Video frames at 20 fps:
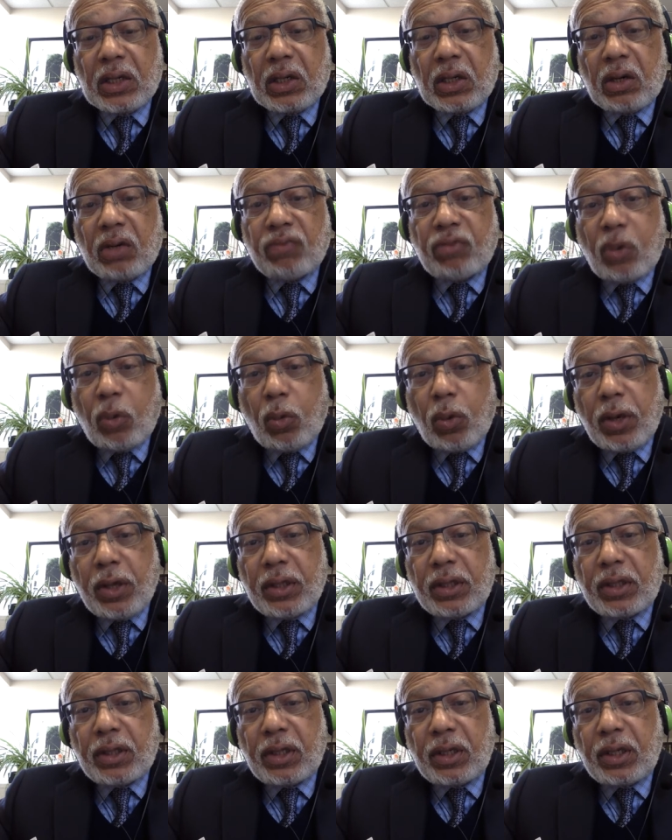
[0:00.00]
or for
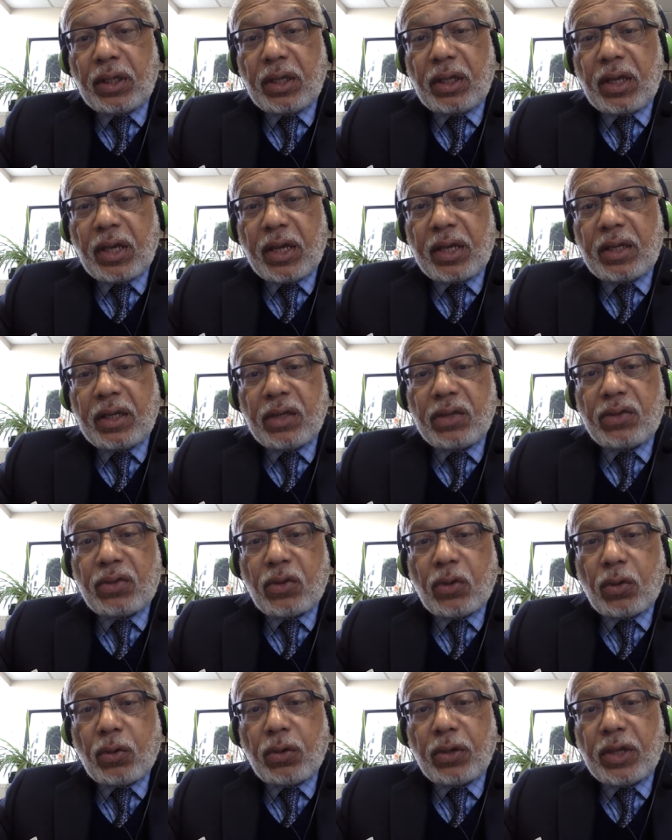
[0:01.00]
what the late
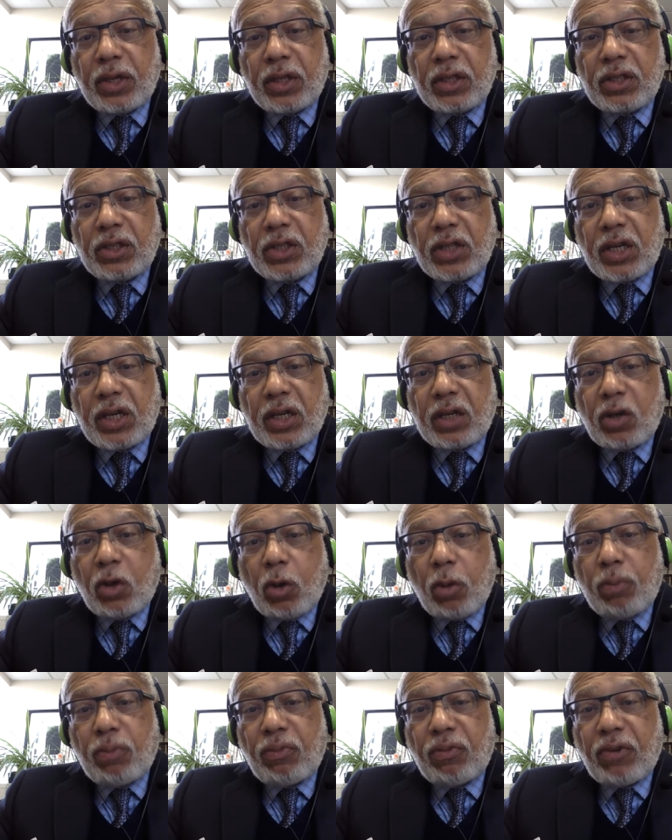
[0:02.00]
historian John
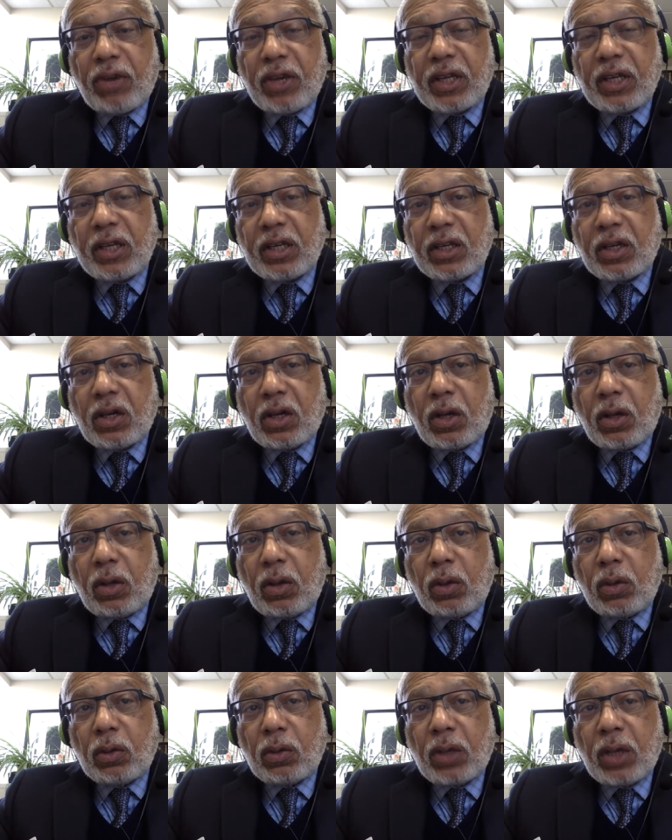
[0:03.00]
Hope Franklin
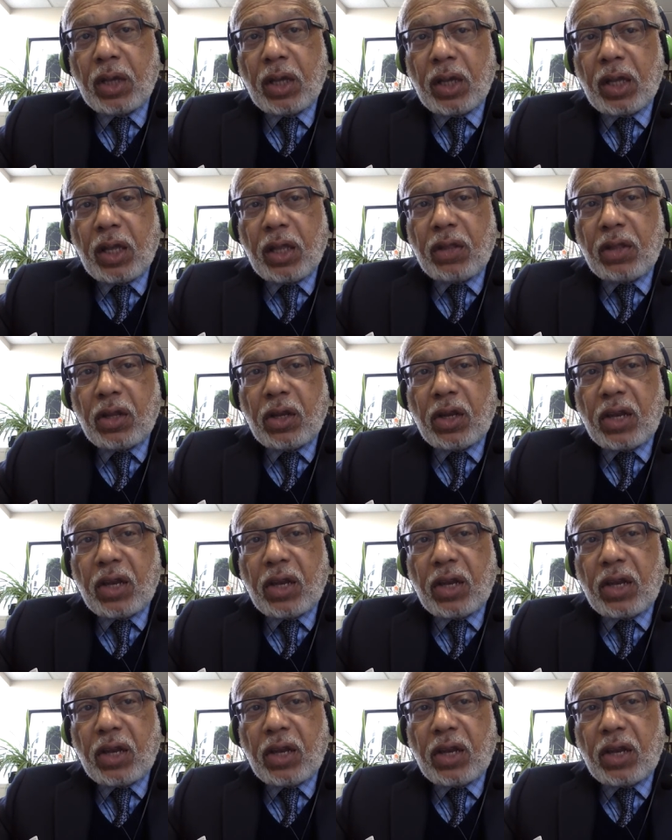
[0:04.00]
called the